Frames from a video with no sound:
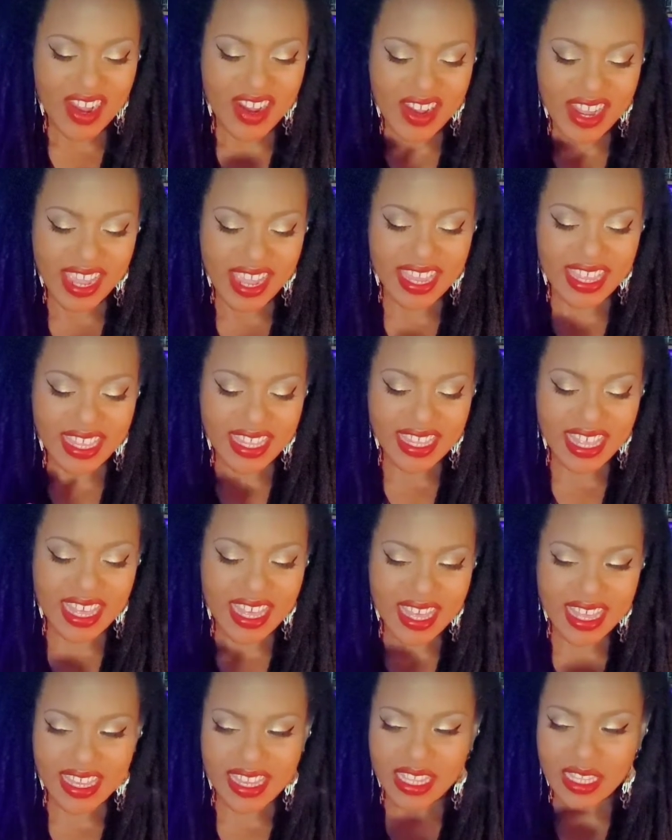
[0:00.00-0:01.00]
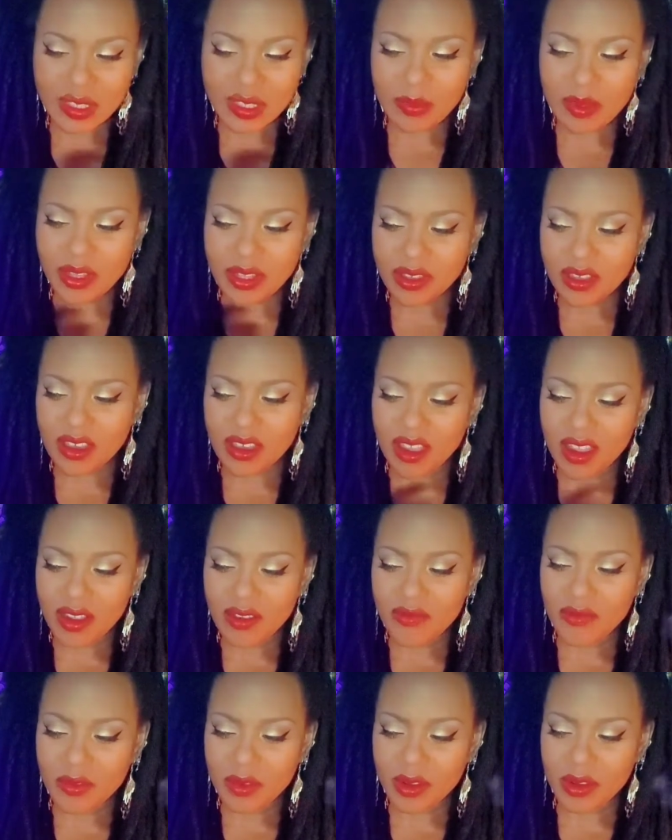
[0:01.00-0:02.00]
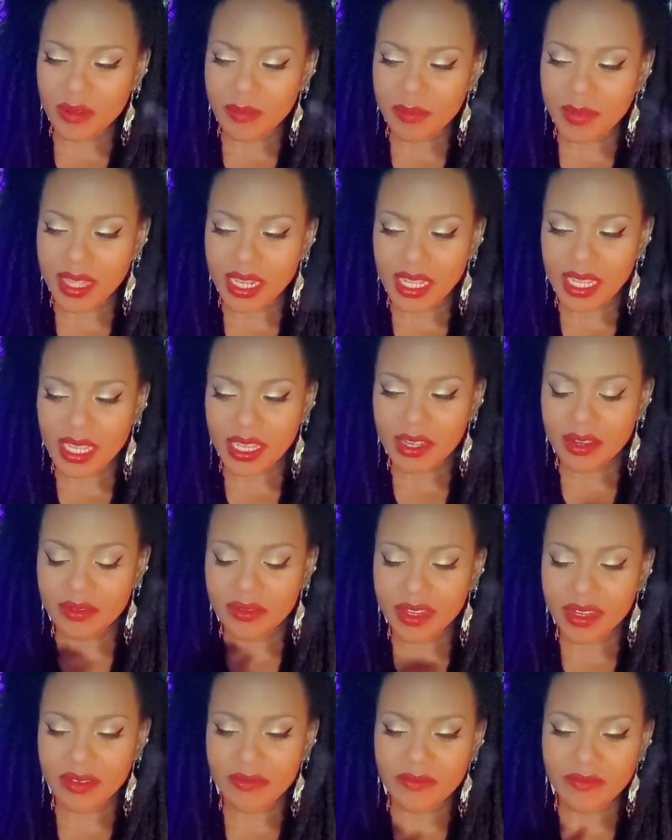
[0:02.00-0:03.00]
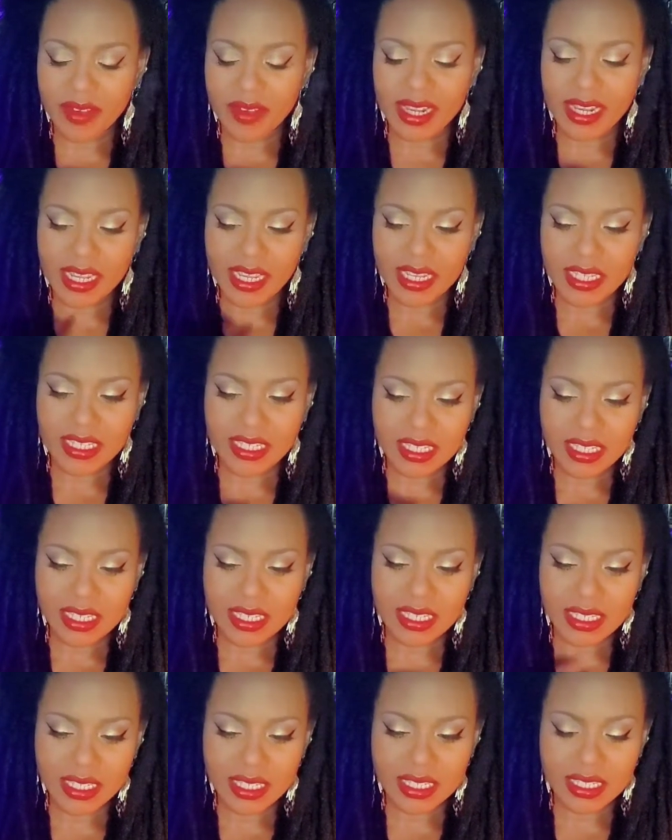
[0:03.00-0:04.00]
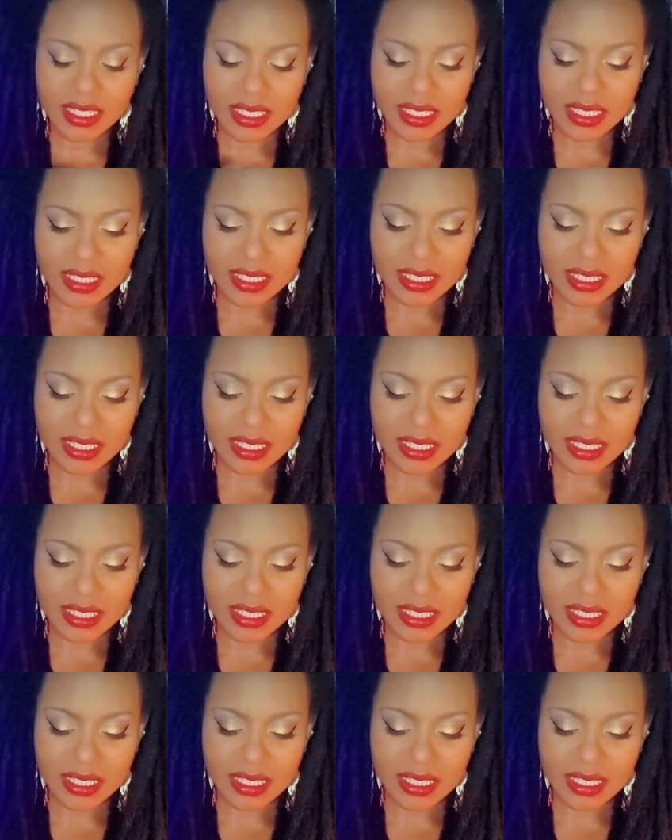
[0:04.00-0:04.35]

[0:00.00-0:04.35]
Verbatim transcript: All right, uh, let's pull a card for money, career, and finances.